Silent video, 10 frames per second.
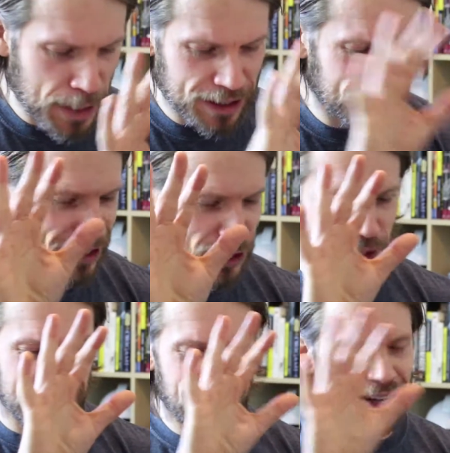But you
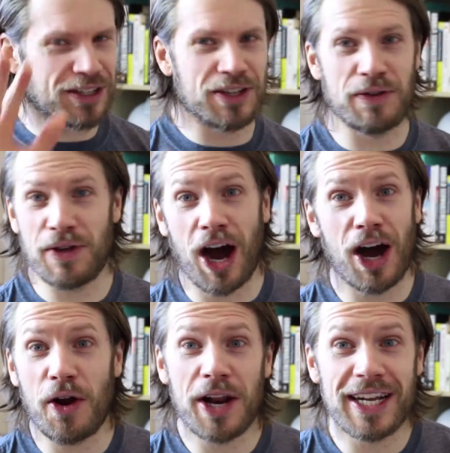can now,
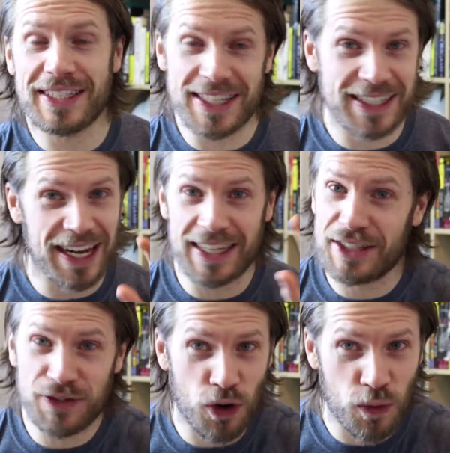I only need to say
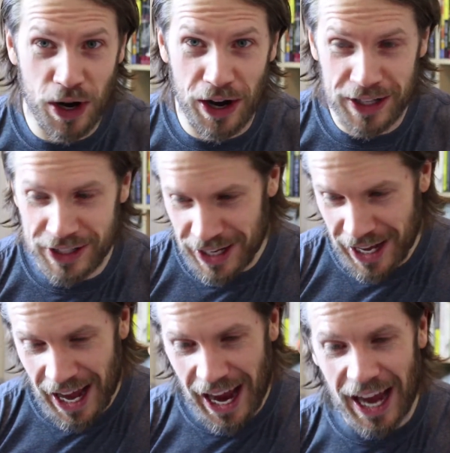these 4 words
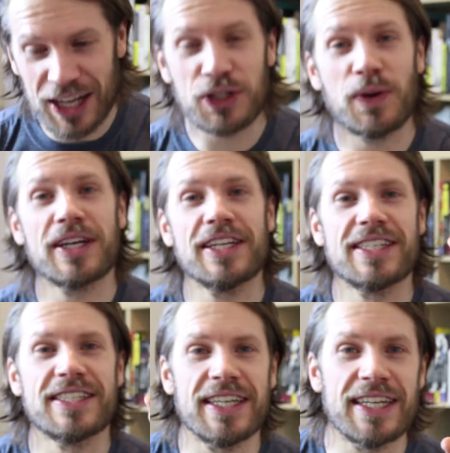and you are going to
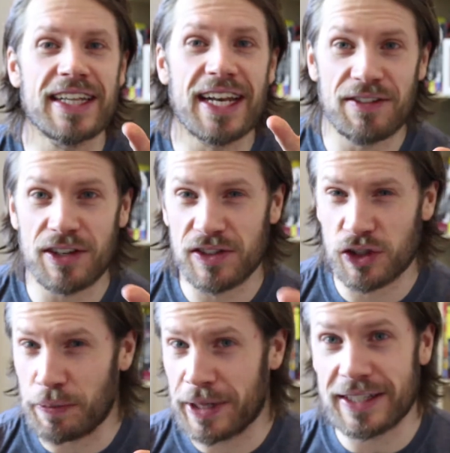see the level of
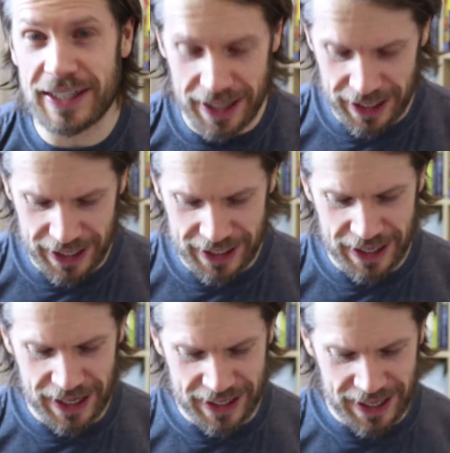stupidity that
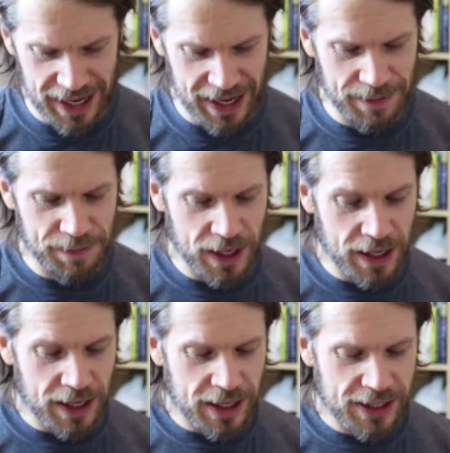is here.
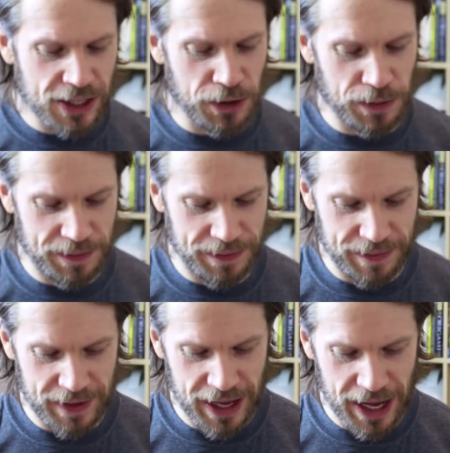So,
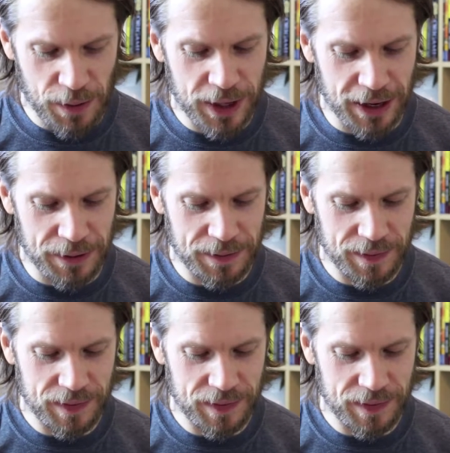here we go.